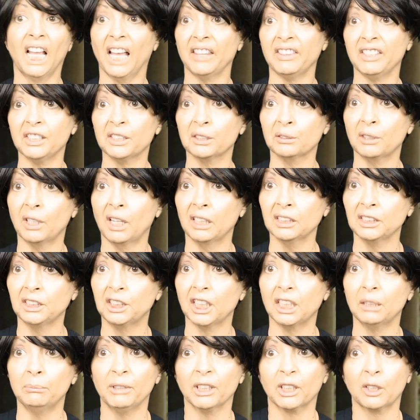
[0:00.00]
Yeah, these are all
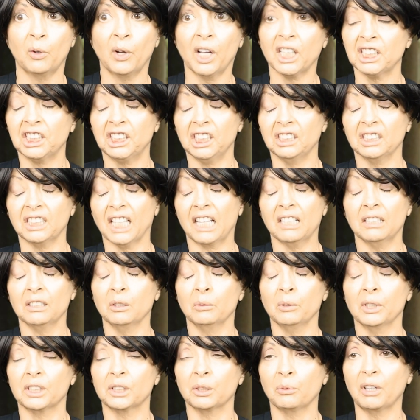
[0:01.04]
legitimate questions. I don't know
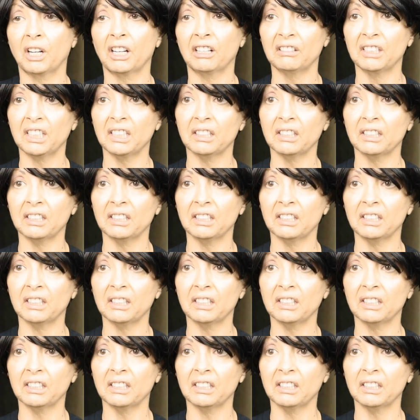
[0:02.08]
what to wear